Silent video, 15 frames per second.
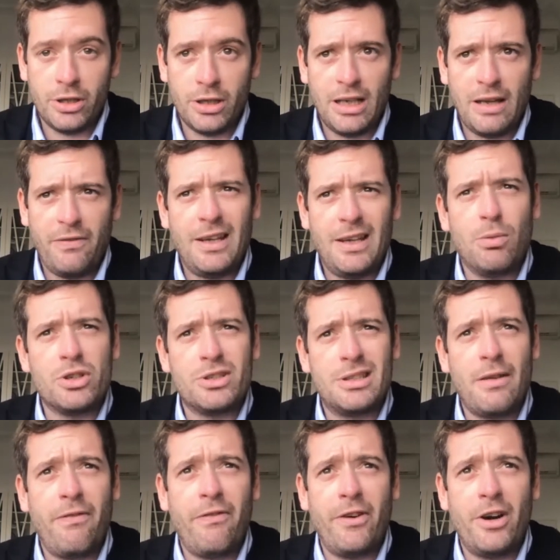I think it was the
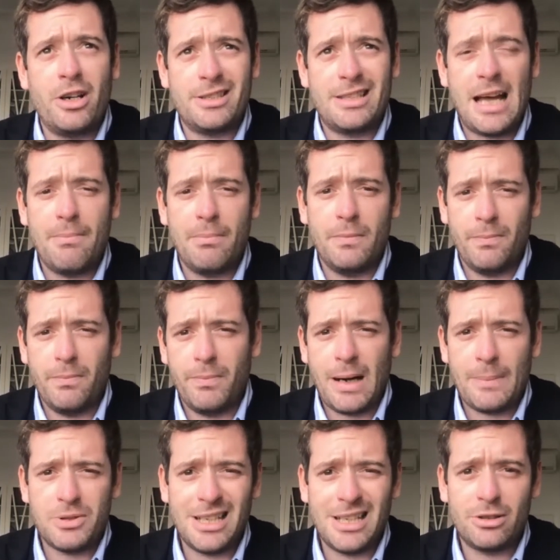first time,
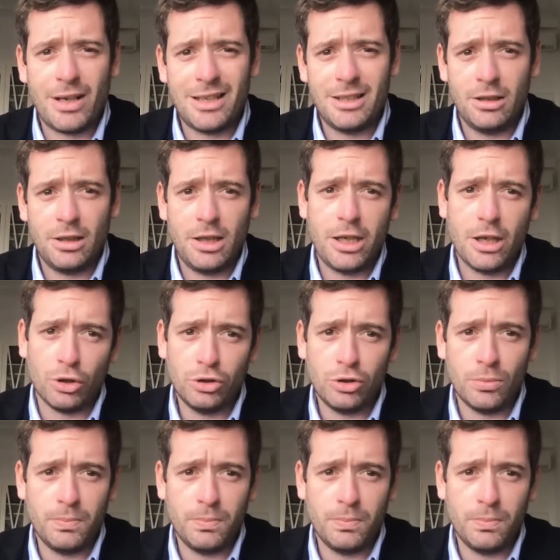perhaps they tried in Kyoto